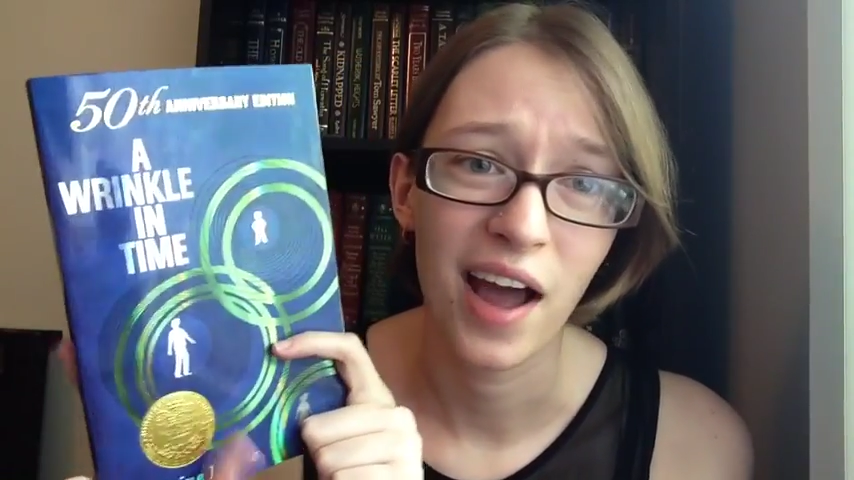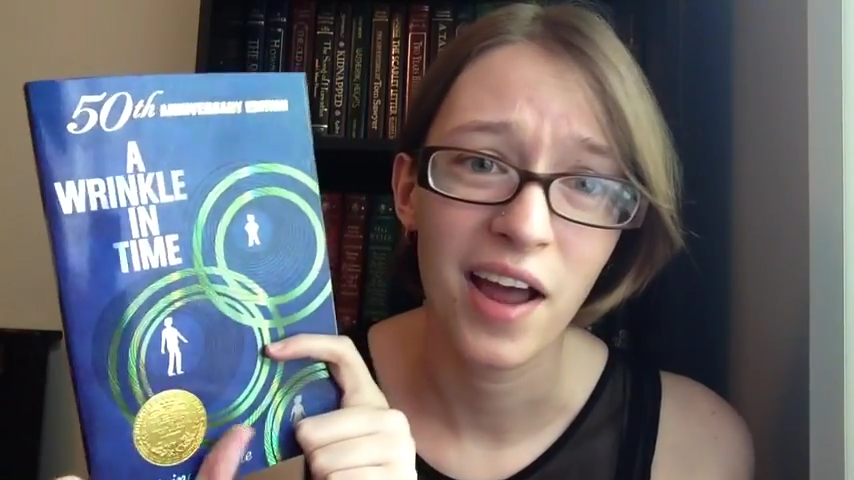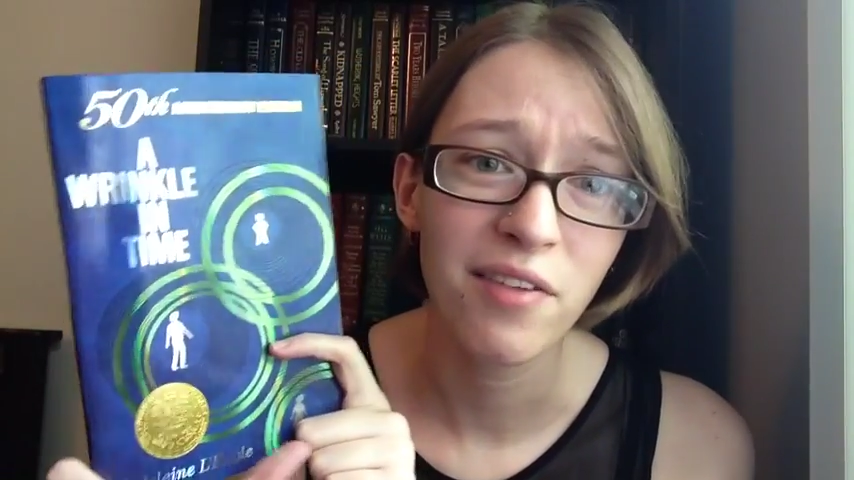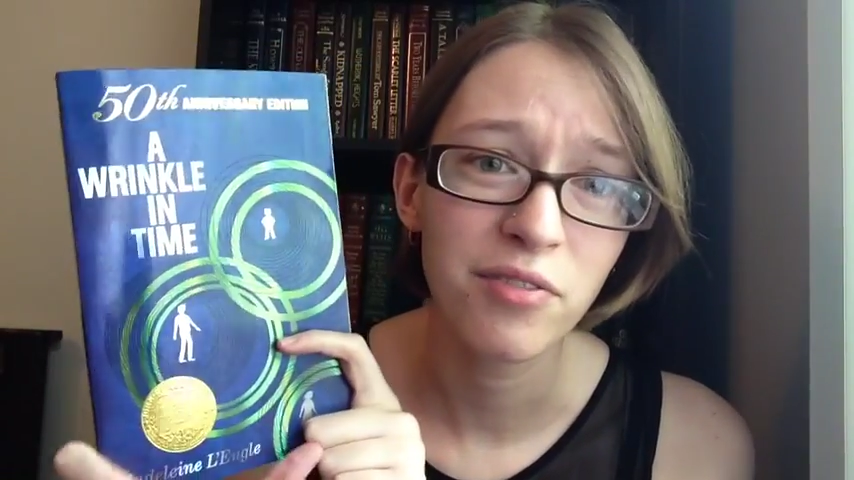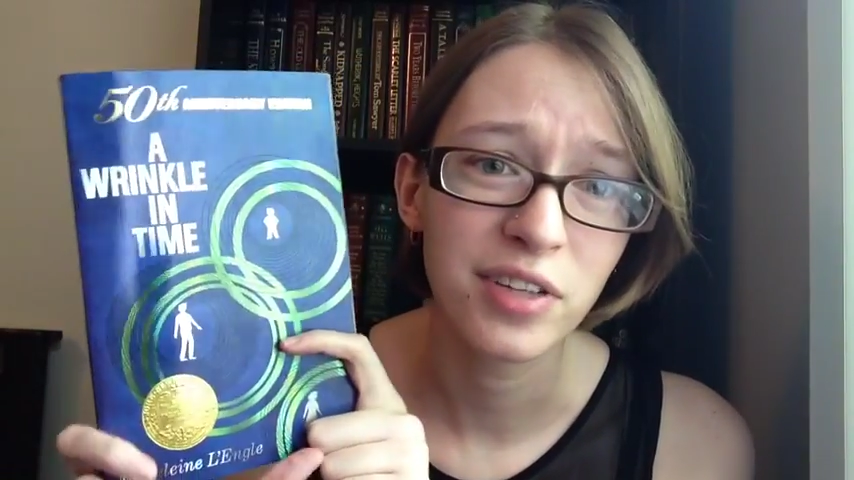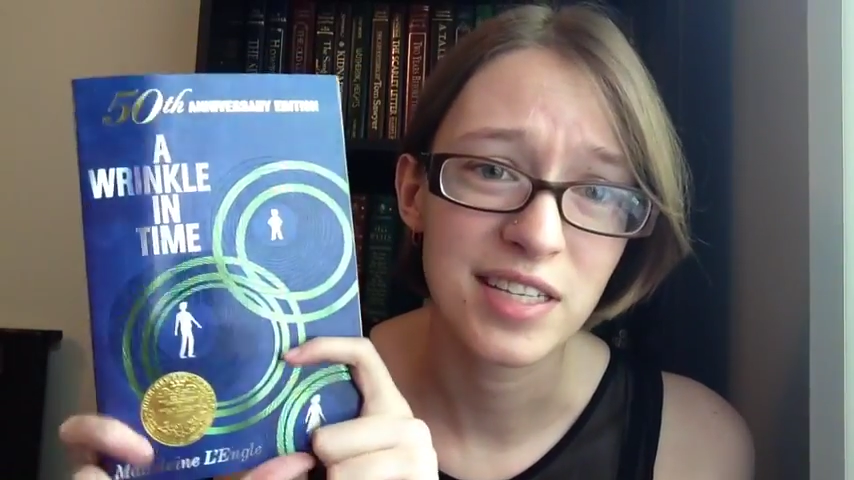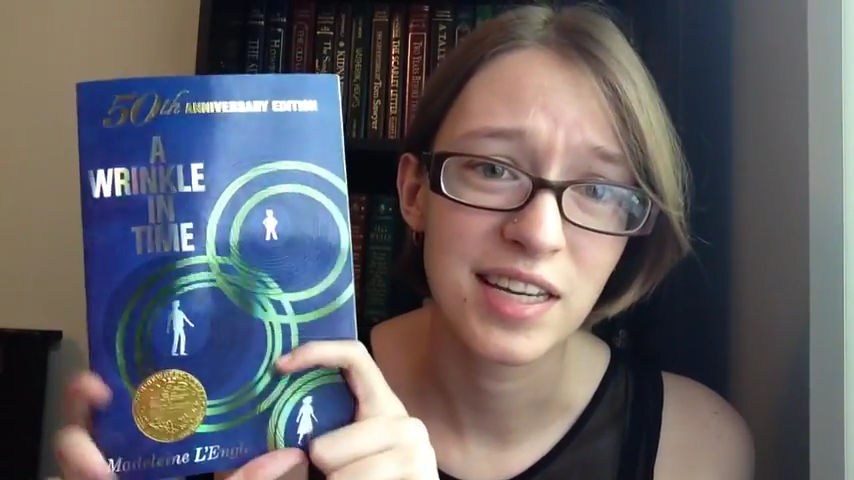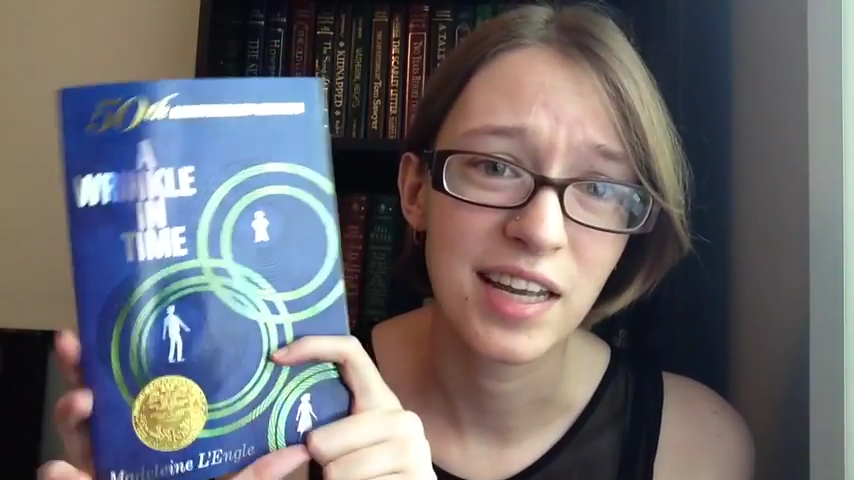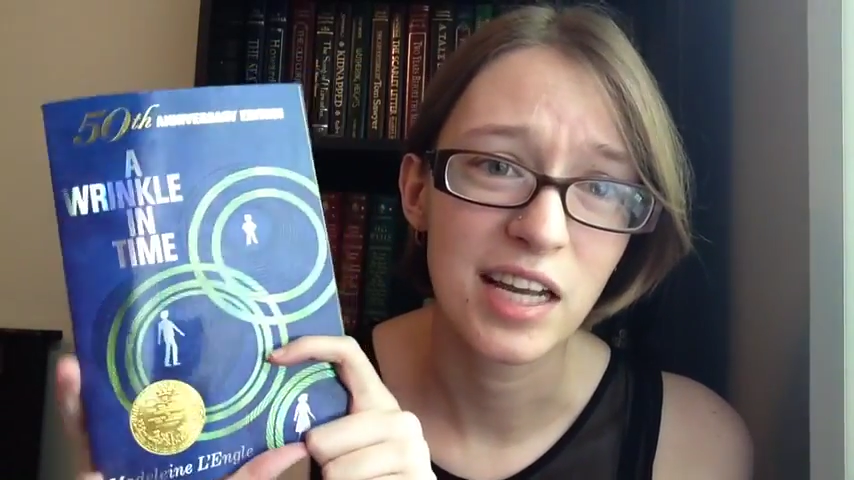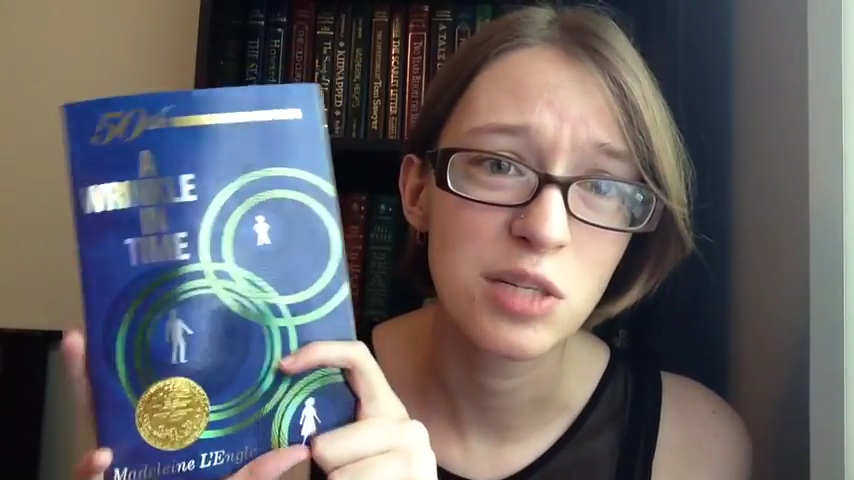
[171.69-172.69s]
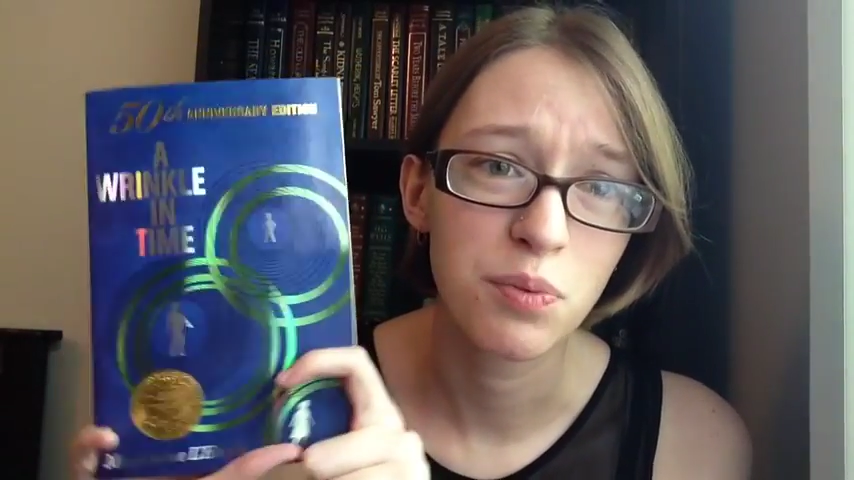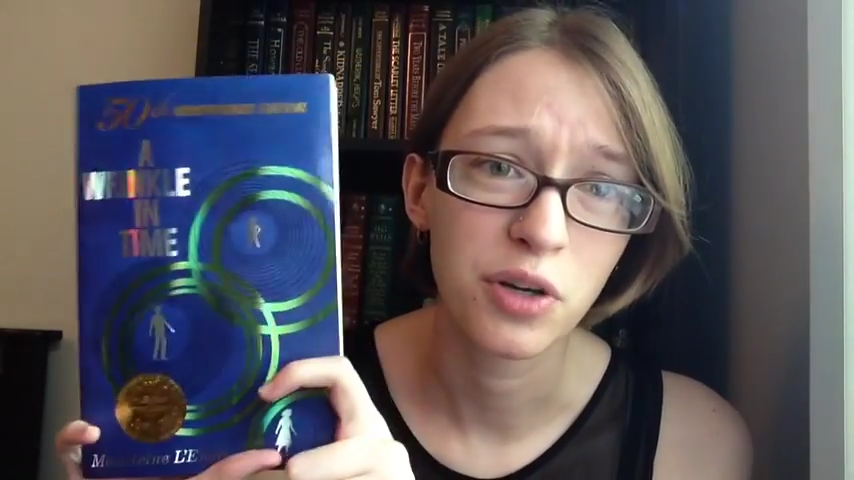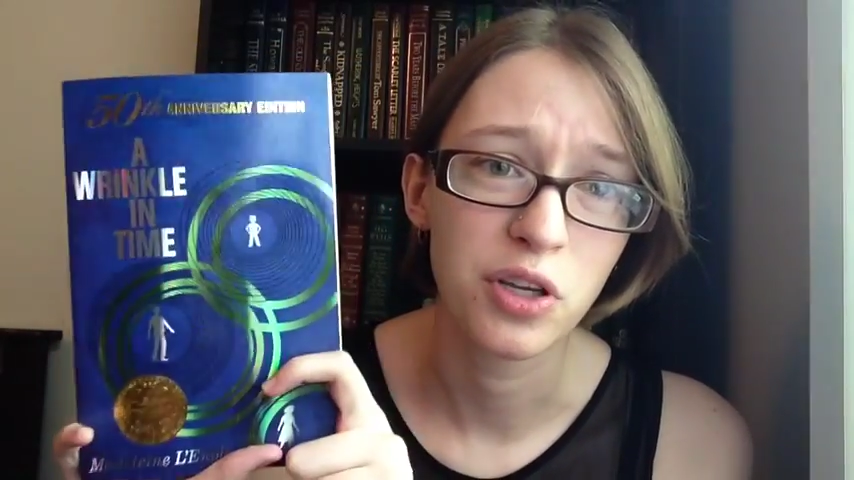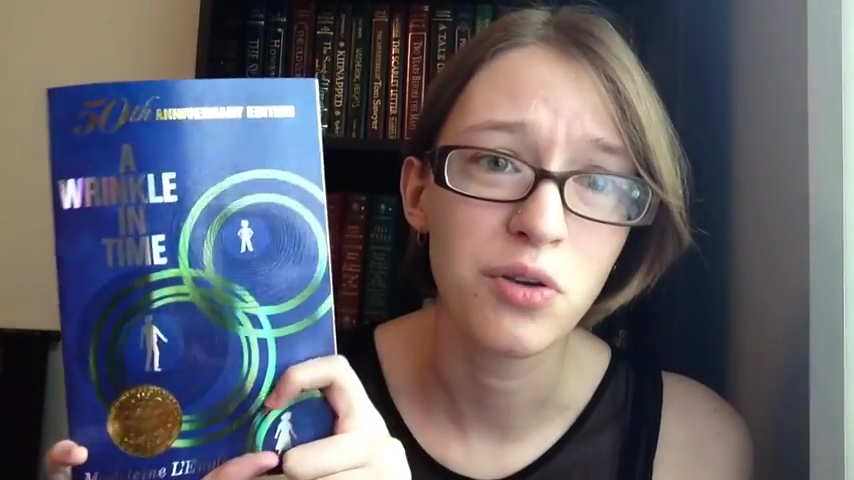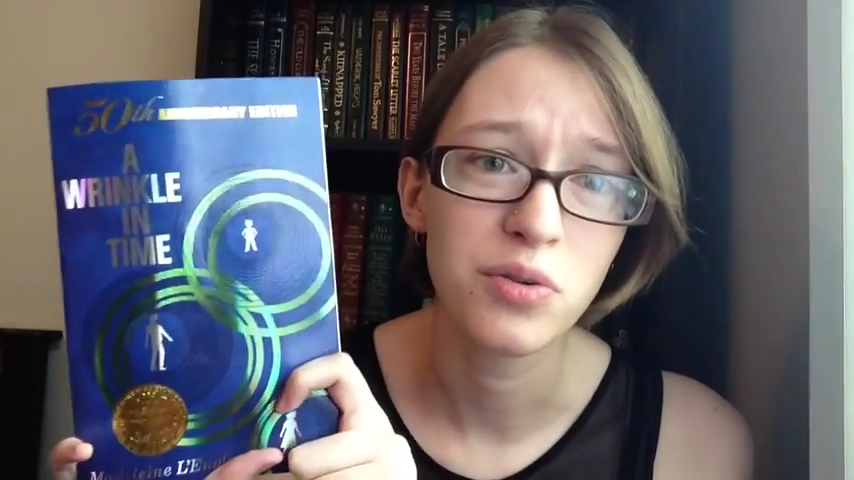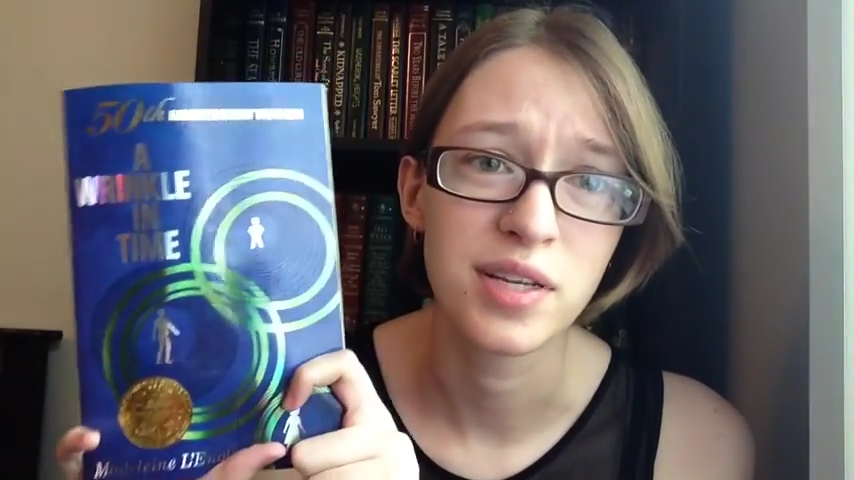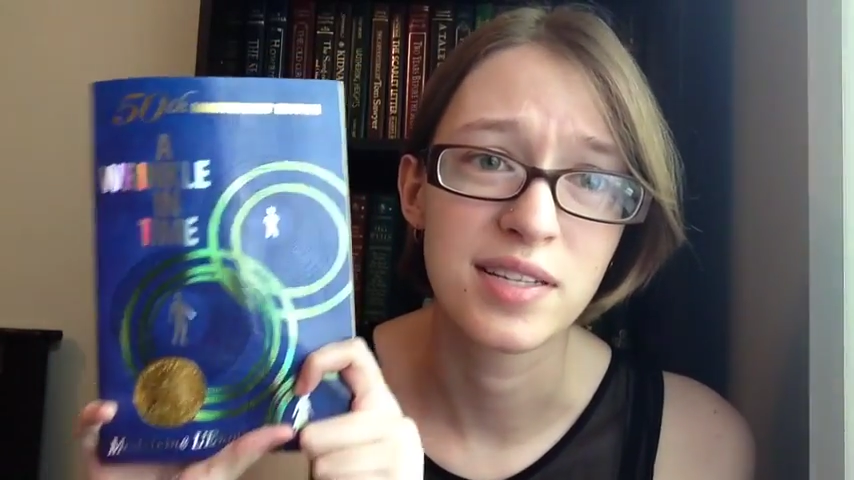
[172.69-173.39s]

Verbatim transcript: I haven't really seen a kid's book use.